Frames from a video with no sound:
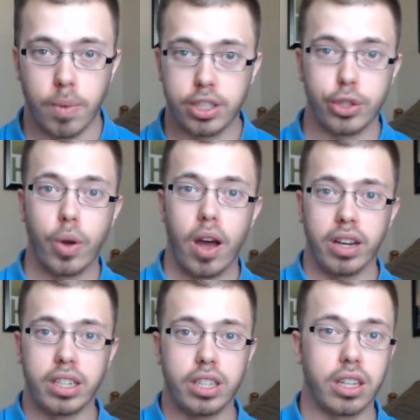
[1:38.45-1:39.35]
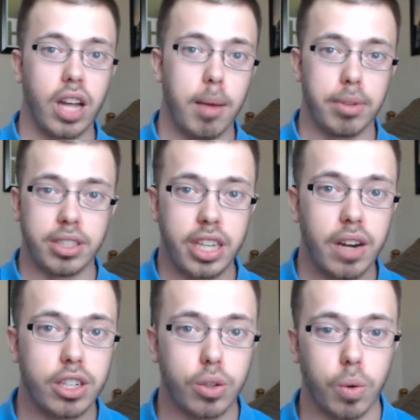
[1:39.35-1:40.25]
the ones who go out into the goblins'
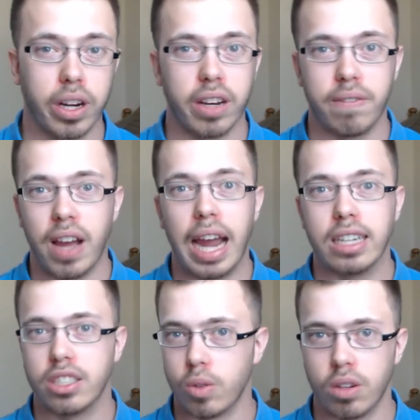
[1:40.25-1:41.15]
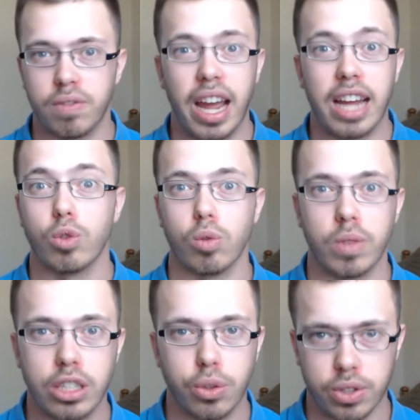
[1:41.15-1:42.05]
territory and find sort of
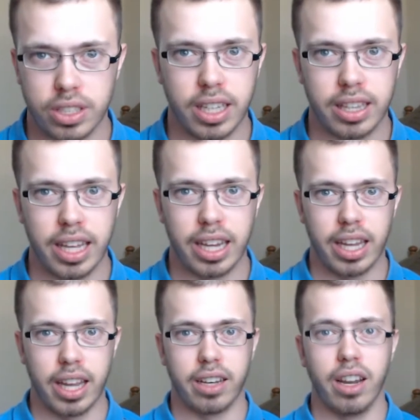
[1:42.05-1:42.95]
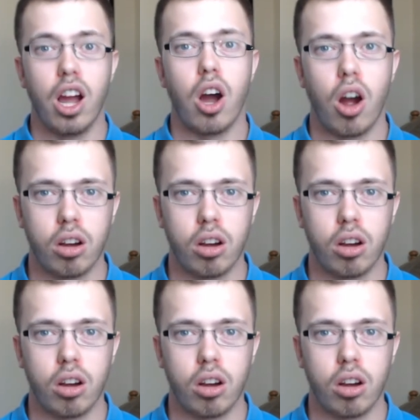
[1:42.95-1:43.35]
natural resources that they can